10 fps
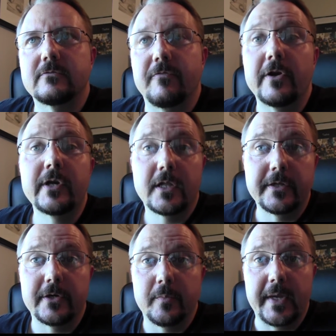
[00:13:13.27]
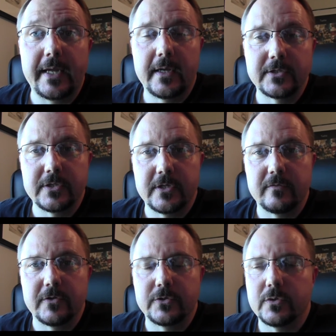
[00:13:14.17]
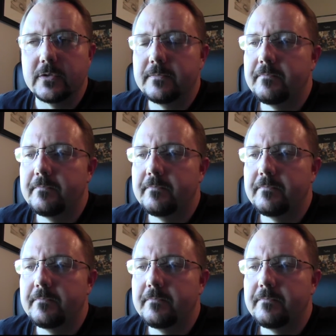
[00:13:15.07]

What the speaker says: very clear to me as an individual